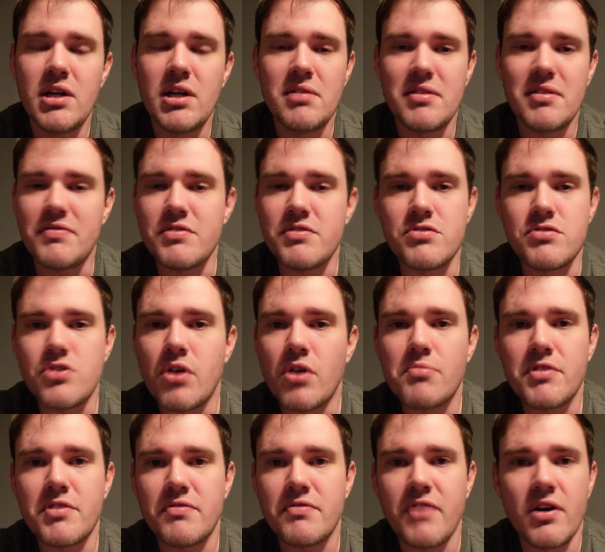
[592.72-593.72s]
If you
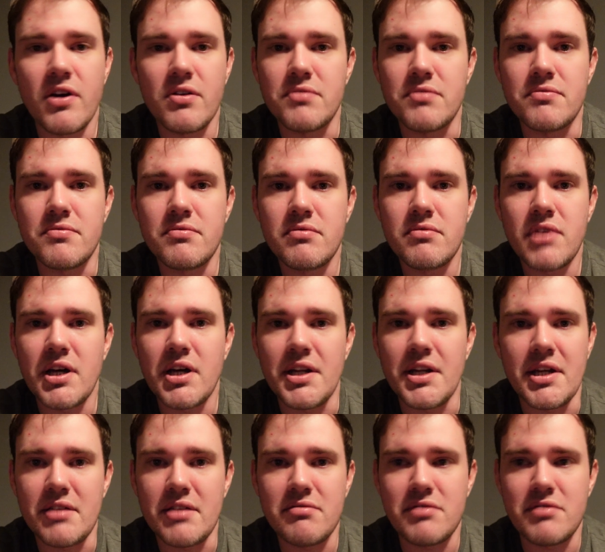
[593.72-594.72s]
drop your phone and
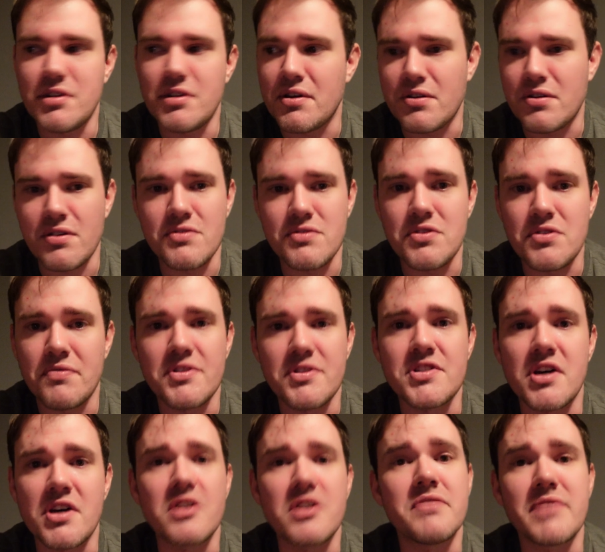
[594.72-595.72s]
it goes off the
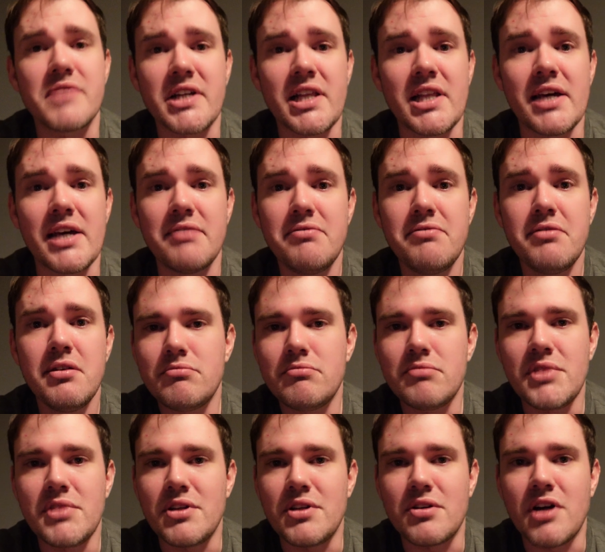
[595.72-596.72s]
side of a cliff,
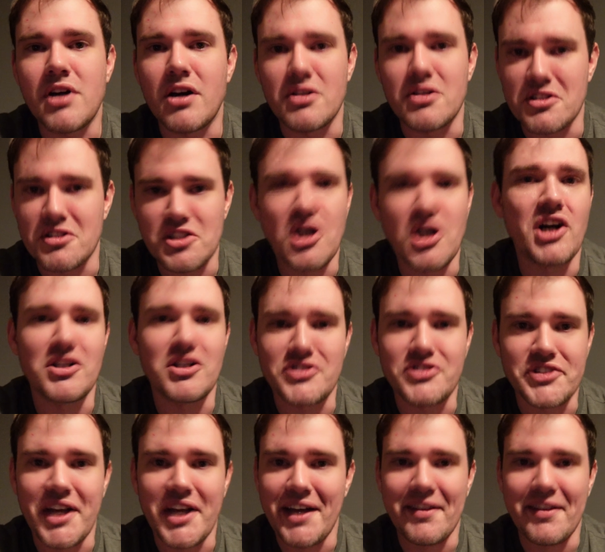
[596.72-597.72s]
you can't charge
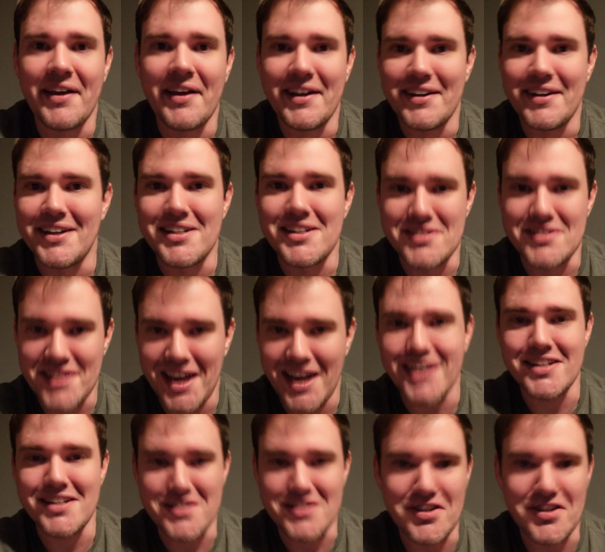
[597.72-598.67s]
that then, it's